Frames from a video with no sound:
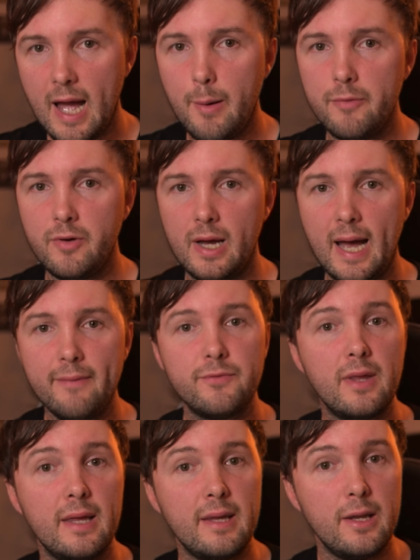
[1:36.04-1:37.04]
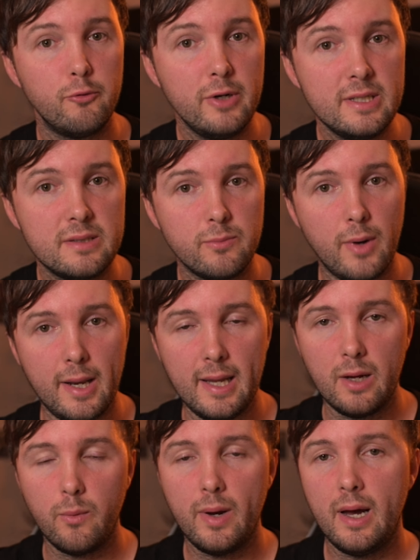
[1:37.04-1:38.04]
However, I have had a recent
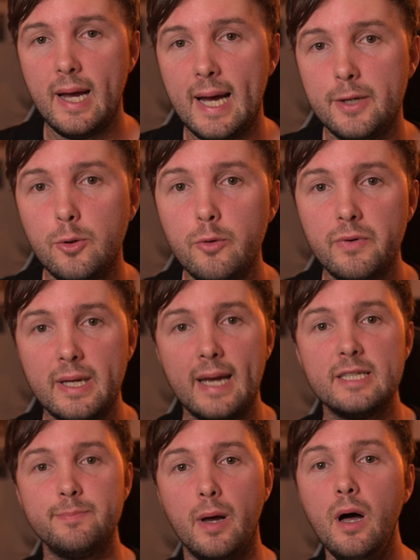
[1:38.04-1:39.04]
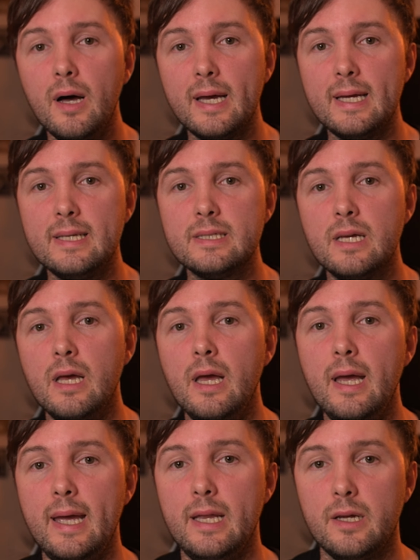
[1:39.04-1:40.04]
wedding where I had all the guests behind
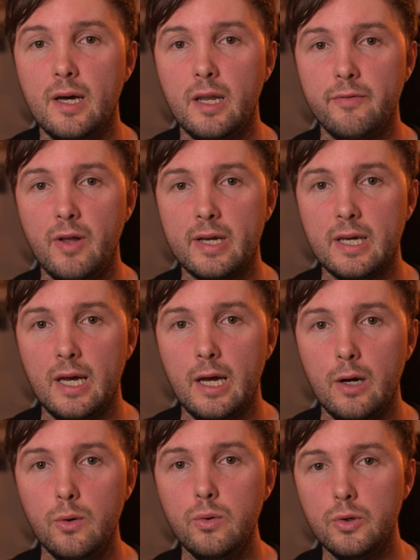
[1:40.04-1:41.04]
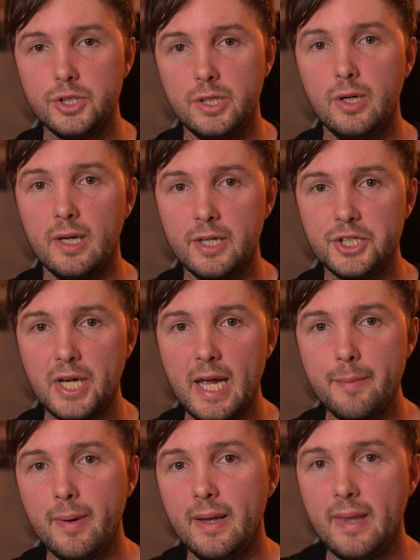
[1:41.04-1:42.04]
in a kind of like a horseshoe kind of
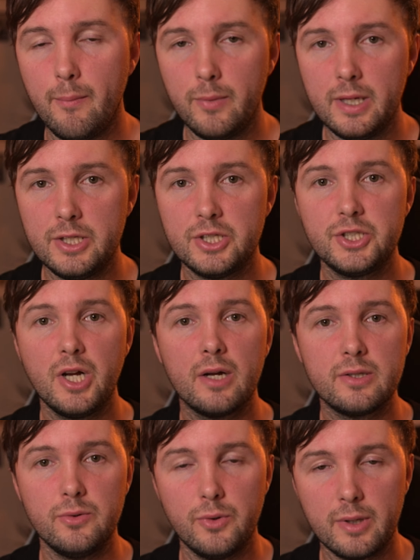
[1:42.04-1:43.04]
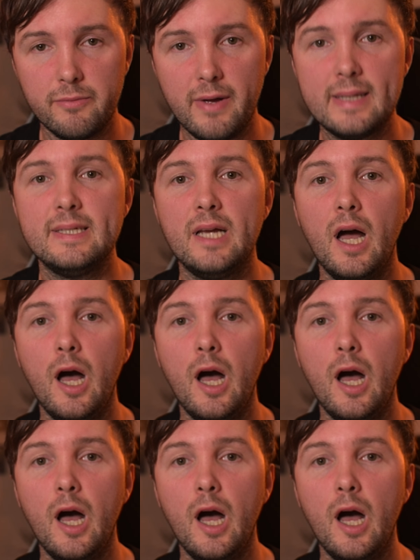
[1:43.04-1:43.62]
shape, and then we just chucked all the confetti